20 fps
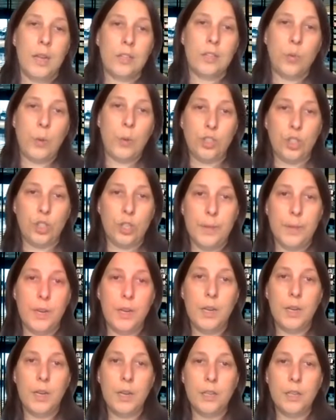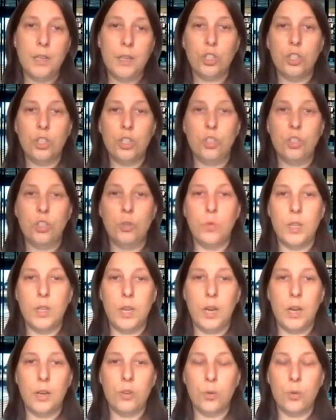Next question. In addition to
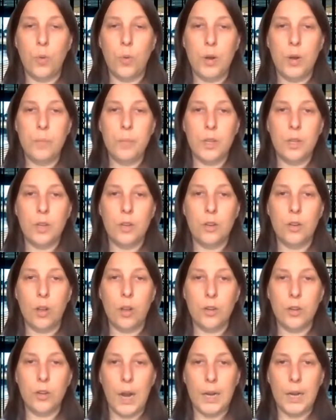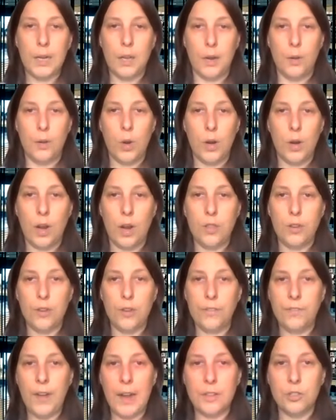the under $1 million guideline, what other
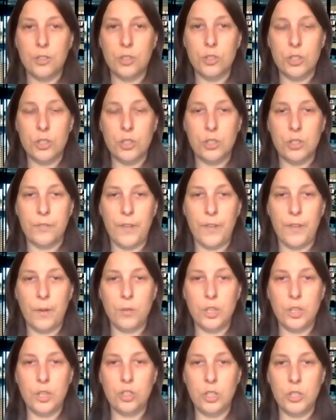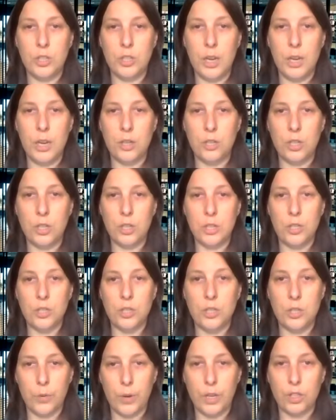factors does the foundation take into
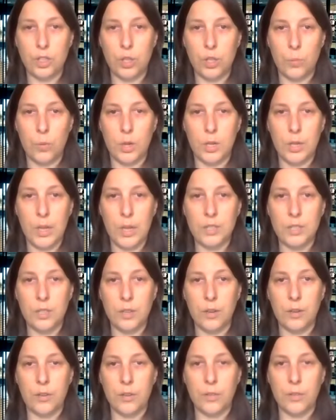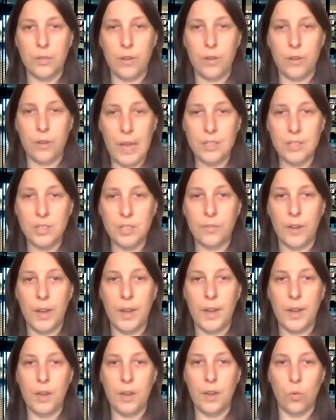consideration when
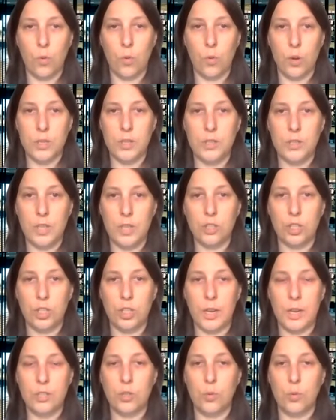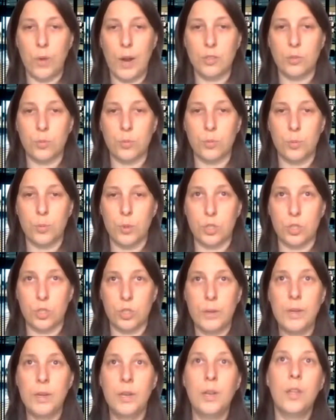classifying an organization as
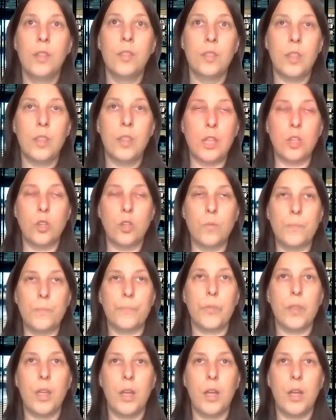grassroots? Thank you.